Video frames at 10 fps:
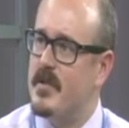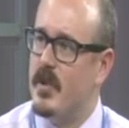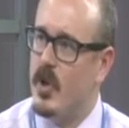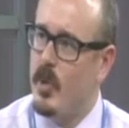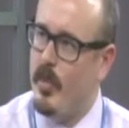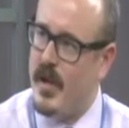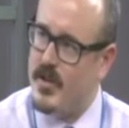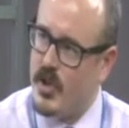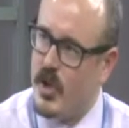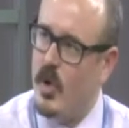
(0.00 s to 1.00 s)
the copay is
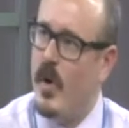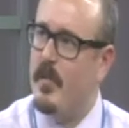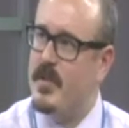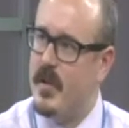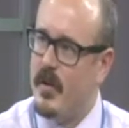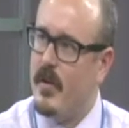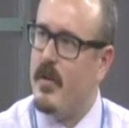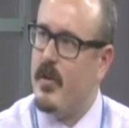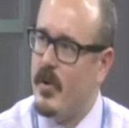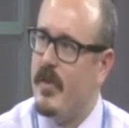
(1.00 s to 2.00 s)
going to go up to
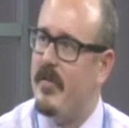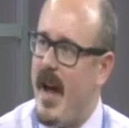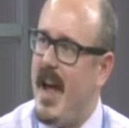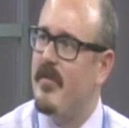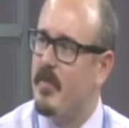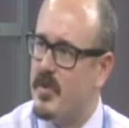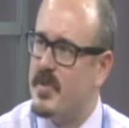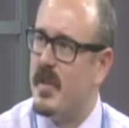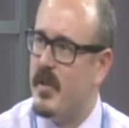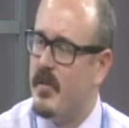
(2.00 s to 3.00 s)

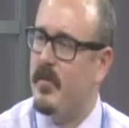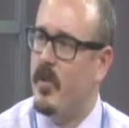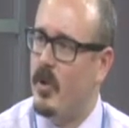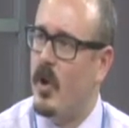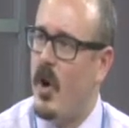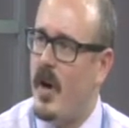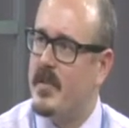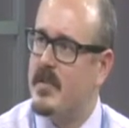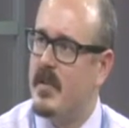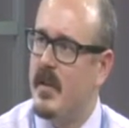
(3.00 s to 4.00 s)
35% of the full cost.